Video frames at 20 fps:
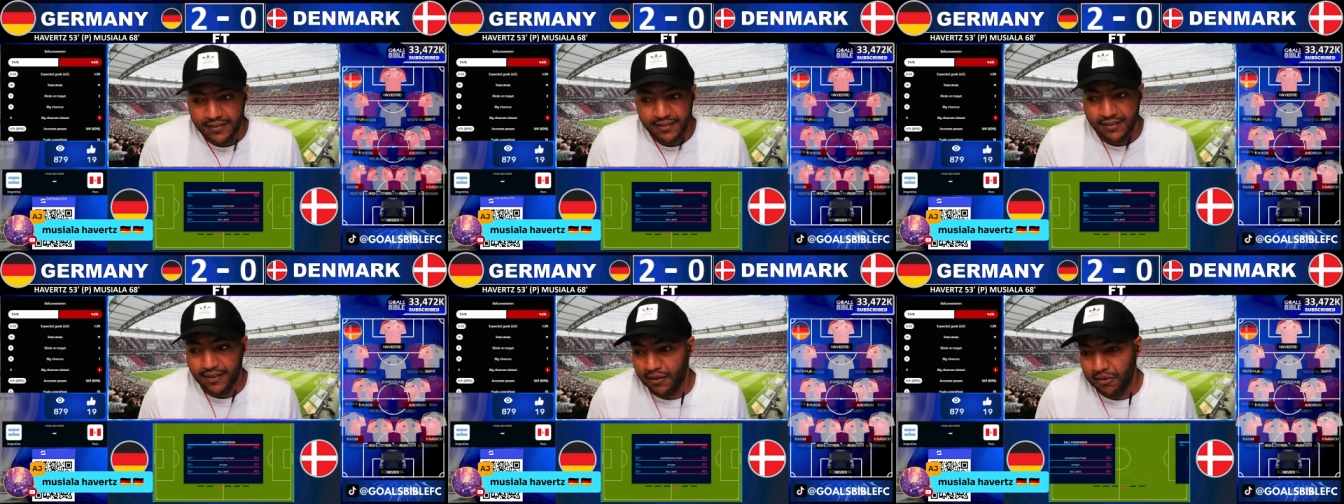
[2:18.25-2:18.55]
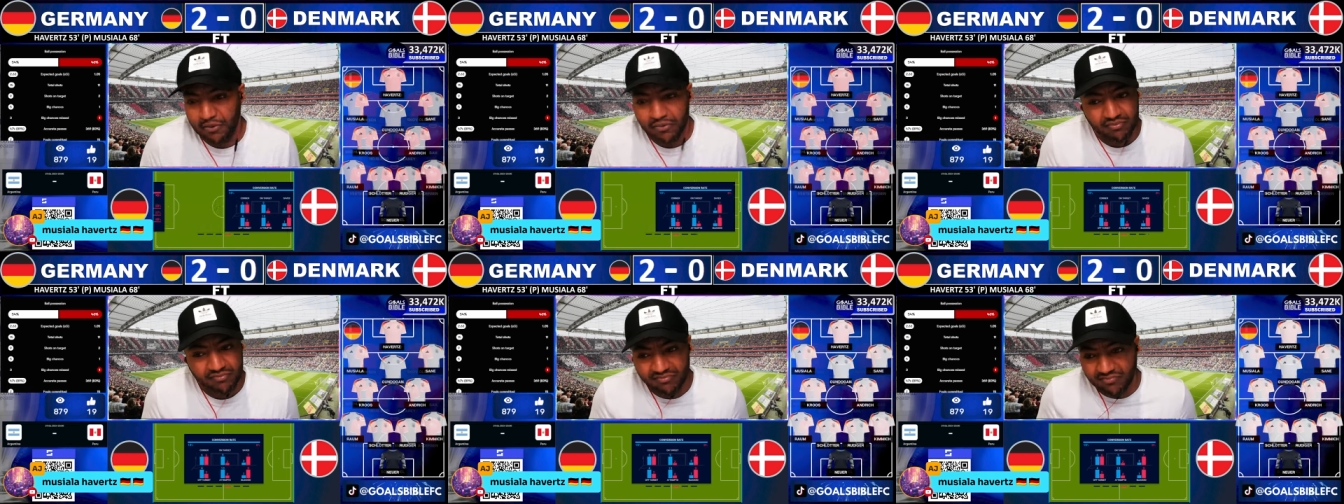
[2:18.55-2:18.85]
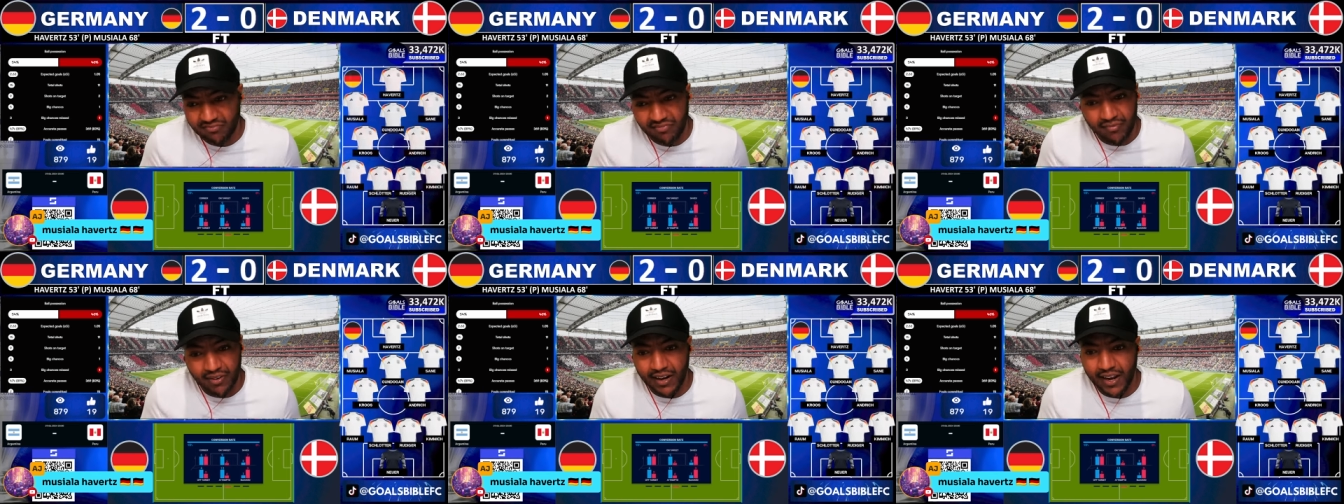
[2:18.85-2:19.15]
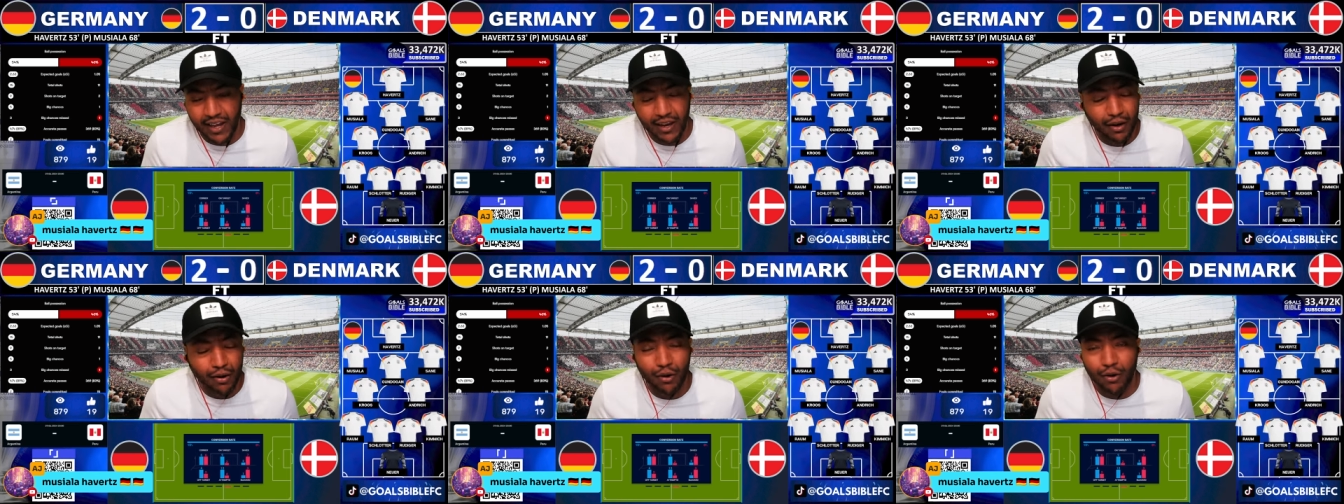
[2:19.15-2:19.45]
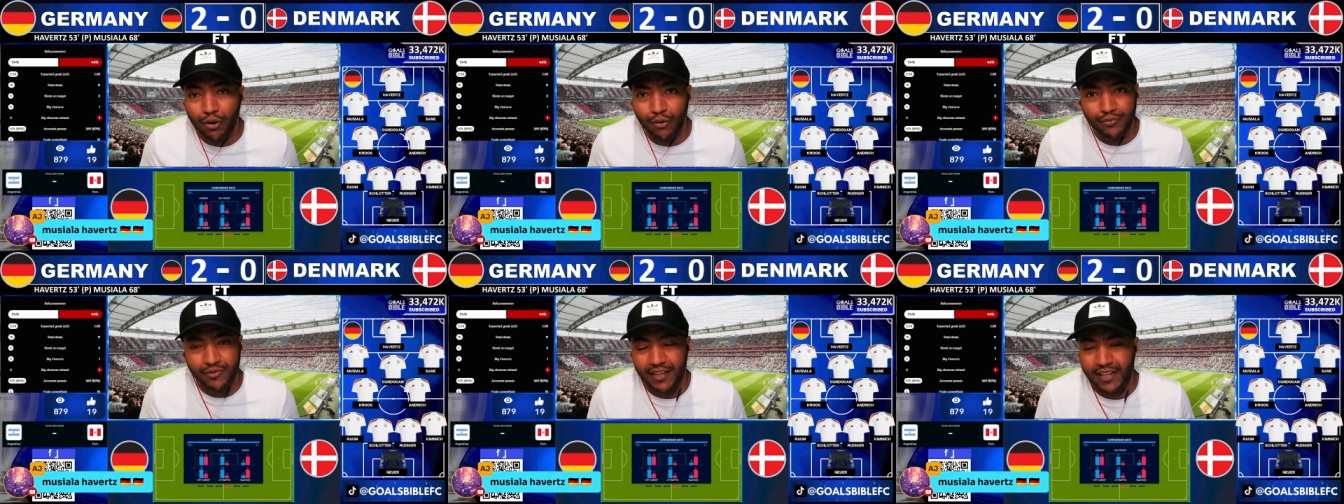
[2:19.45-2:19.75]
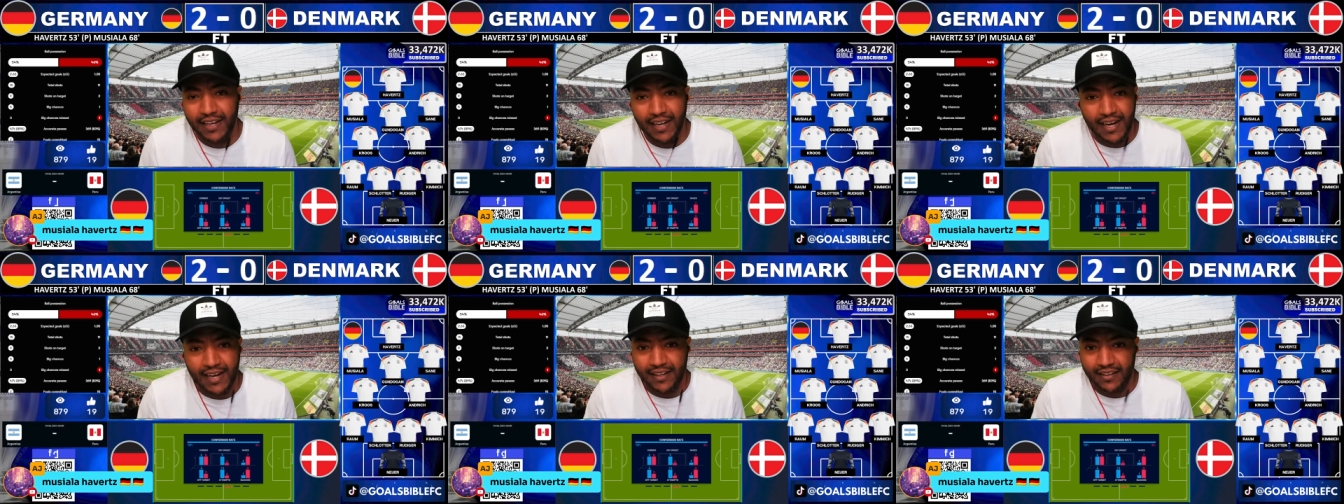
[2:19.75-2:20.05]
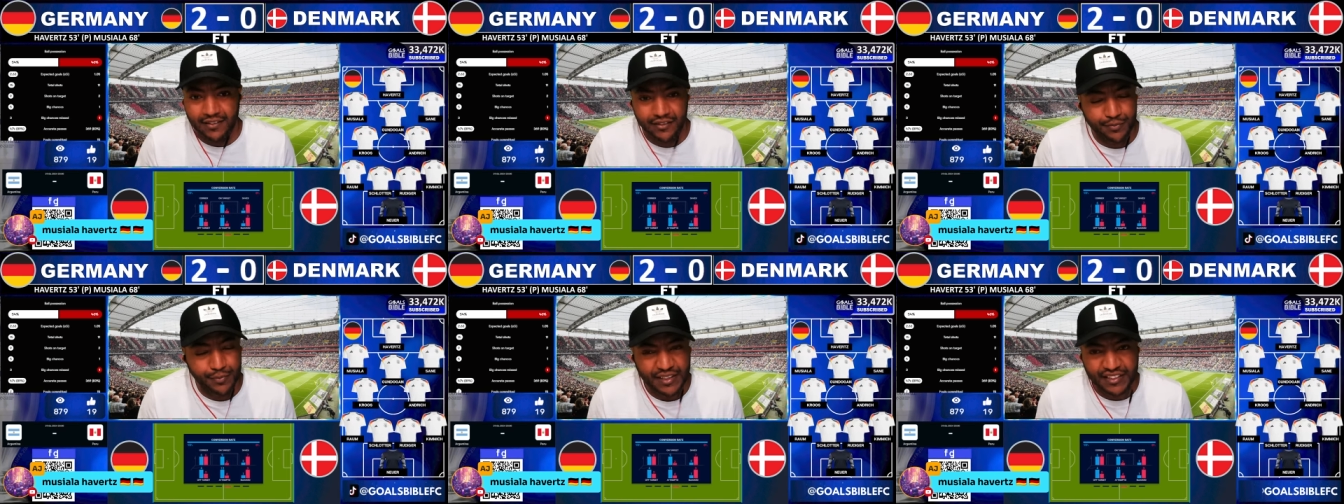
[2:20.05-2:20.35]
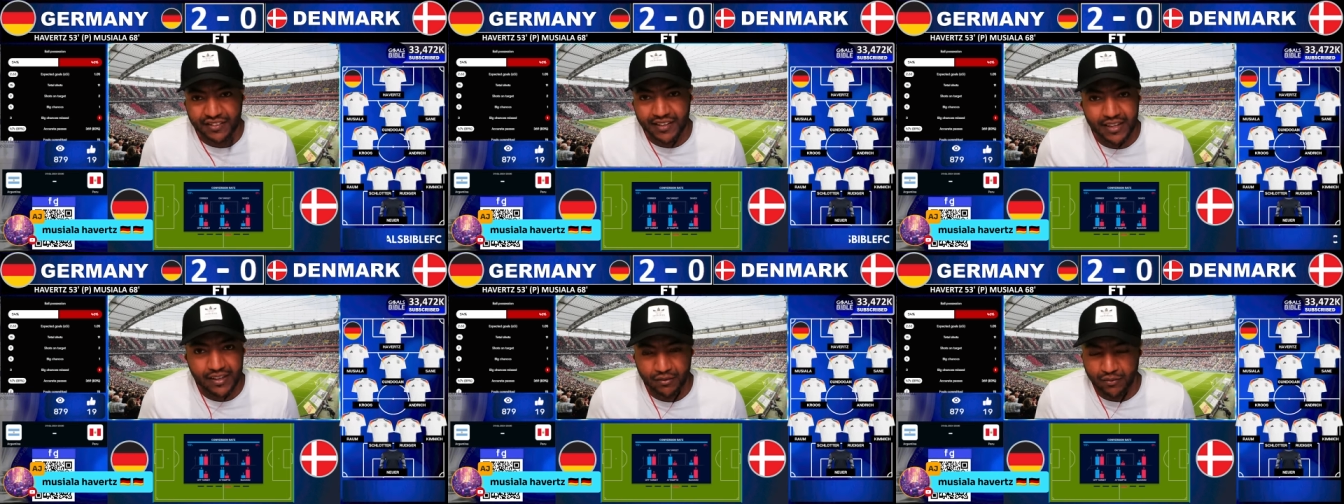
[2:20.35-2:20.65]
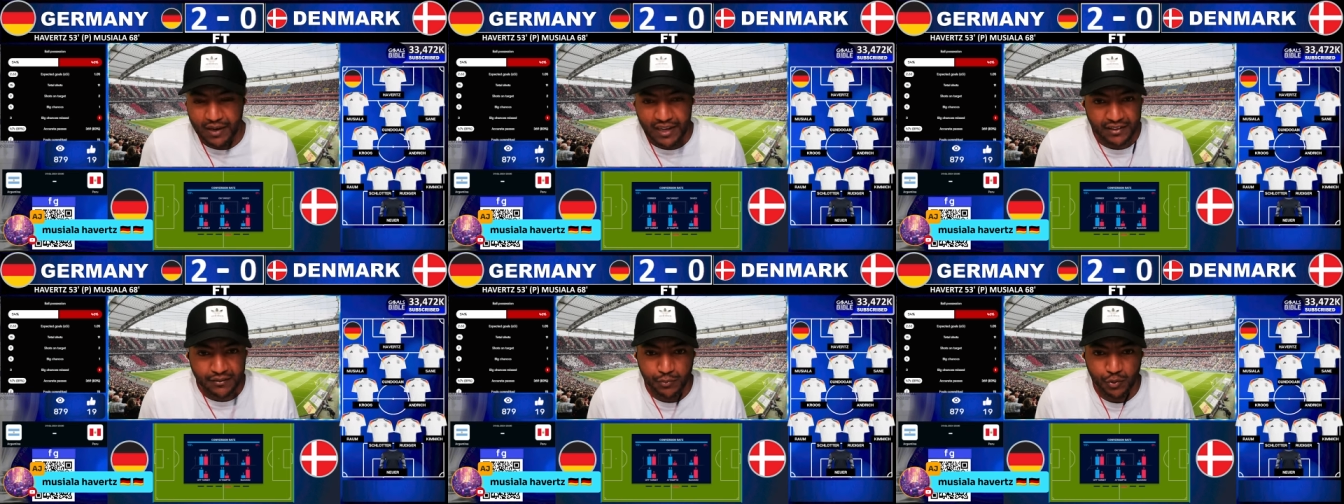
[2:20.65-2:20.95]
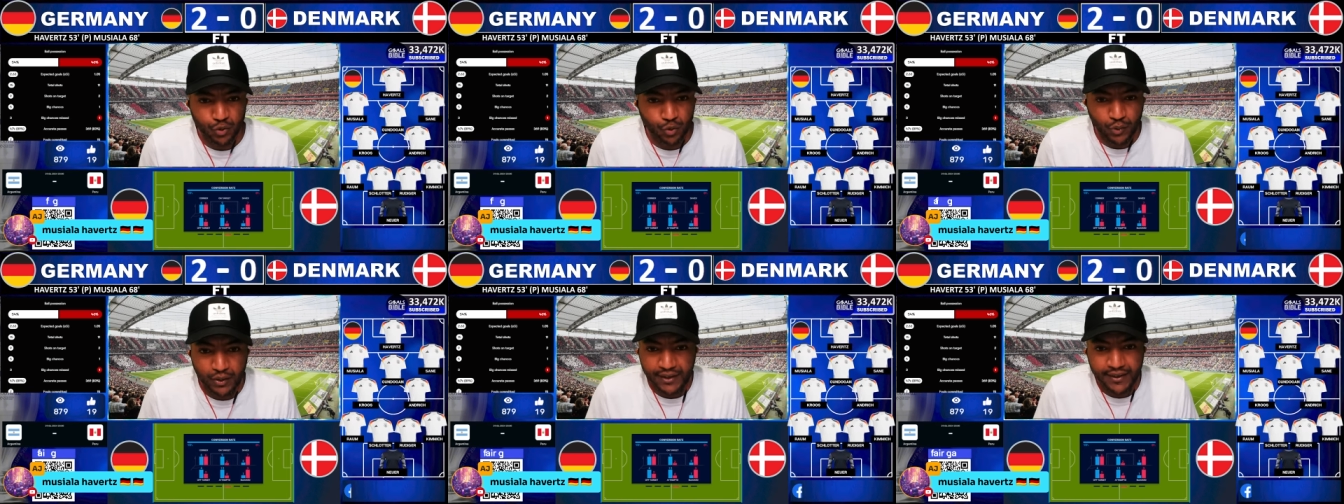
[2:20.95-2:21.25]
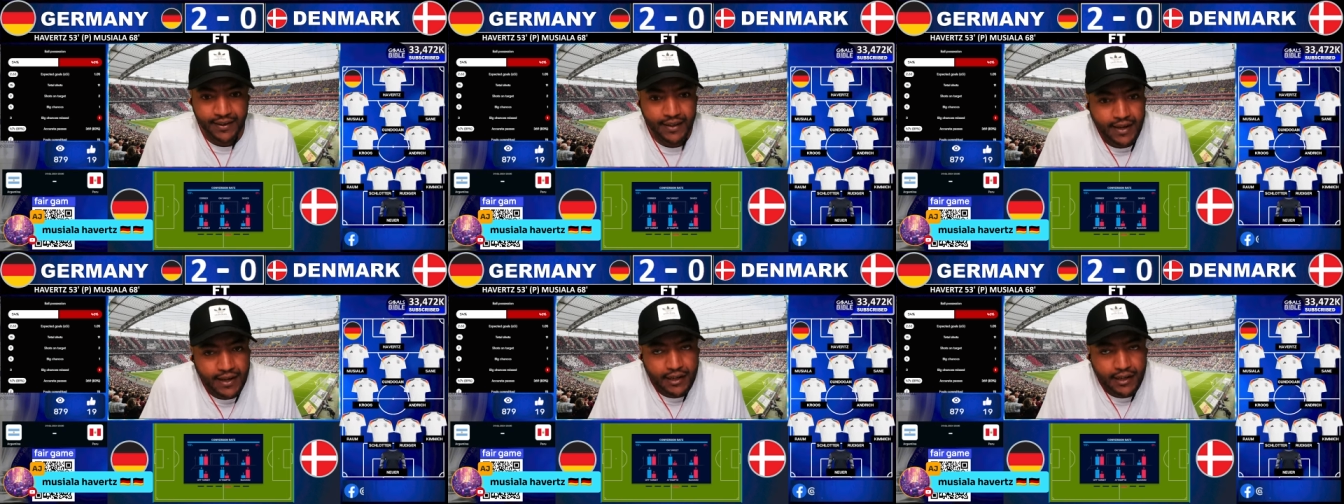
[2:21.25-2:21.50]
So when they go home tonight, especially Rasmus Hojlund,